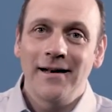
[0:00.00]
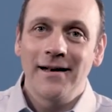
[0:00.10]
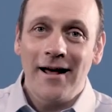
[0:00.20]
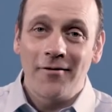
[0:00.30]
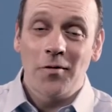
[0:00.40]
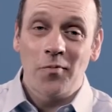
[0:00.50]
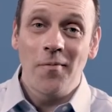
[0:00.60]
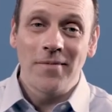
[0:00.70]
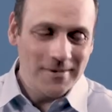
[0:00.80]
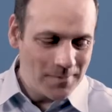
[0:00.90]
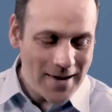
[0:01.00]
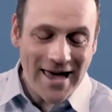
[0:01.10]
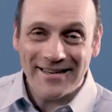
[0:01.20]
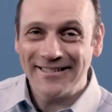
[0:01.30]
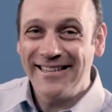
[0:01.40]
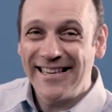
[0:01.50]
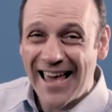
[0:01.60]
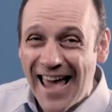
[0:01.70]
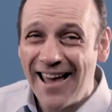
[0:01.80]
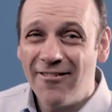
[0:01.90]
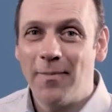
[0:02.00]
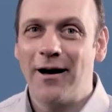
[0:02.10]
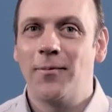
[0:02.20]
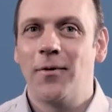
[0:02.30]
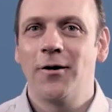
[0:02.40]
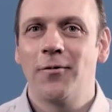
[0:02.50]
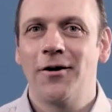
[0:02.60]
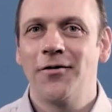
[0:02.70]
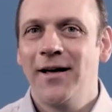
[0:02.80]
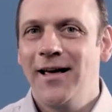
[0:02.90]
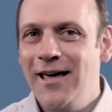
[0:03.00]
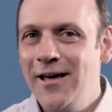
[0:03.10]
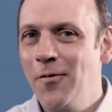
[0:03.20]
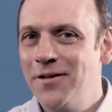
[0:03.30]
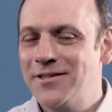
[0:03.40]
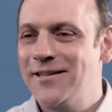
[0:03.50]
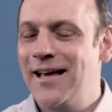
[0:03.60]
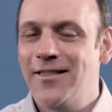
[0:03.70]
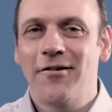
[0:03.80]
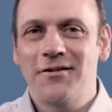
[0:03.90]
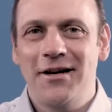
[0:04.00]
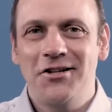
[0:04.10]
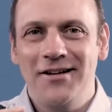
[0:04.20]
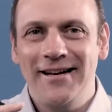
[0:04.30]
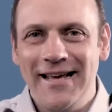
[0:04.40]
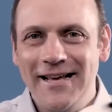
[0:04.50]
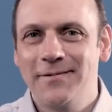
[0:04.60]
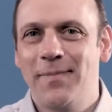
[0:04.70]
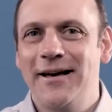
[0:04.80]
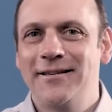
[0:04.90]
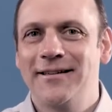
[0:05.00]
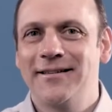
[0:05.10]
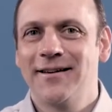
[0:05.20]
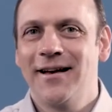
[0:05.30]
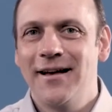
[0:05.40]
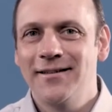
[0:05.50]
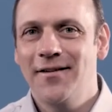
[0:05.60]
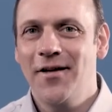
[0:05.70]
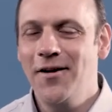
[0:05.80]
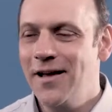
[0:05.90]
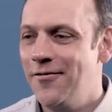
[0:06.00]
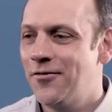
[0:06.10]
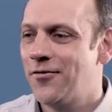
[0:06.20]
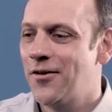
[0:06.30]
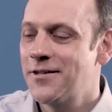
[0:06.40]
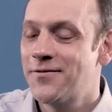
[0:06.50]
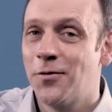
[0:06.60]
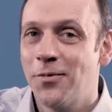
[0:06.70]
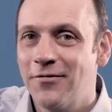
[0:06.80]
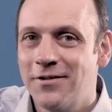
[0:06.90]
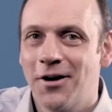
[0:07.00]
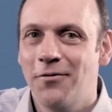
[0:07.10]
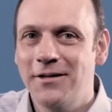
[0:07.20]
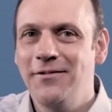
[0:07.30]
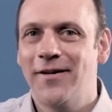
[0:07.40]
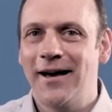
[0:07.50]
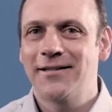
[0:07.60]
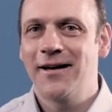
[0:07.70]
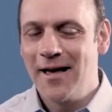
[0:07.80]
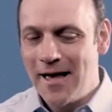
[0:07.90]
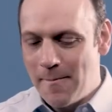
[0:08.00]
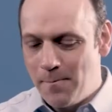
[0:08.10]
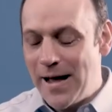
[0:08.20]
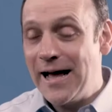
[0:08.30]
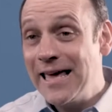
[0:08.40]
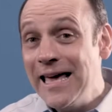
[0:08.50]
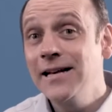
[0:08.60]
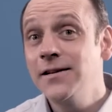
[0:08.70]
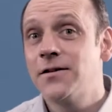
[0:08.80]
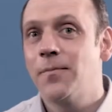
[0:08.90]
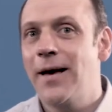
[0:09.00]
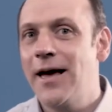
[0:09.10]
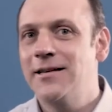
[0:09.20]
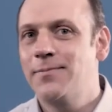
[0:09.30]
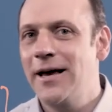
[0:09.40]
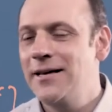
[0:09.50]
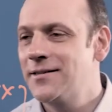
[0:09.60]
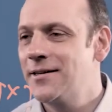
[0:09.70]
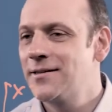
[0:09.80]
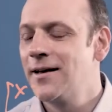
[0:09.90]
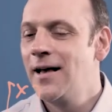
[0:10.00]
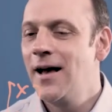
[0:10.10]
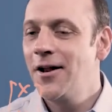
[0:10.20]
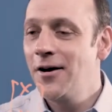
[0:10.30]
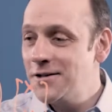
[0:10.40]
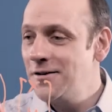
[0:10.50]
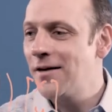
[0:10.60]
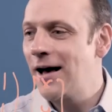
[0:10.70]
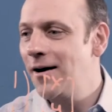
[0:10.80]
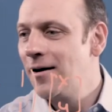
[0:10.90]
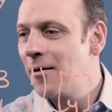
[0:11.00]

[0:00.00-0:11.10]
Now, the problem is, Bayer doesn't care about my world. He wants to get the rotation in his basis. So then I have to transform the resulting vector back into Bayer's basis. And I do that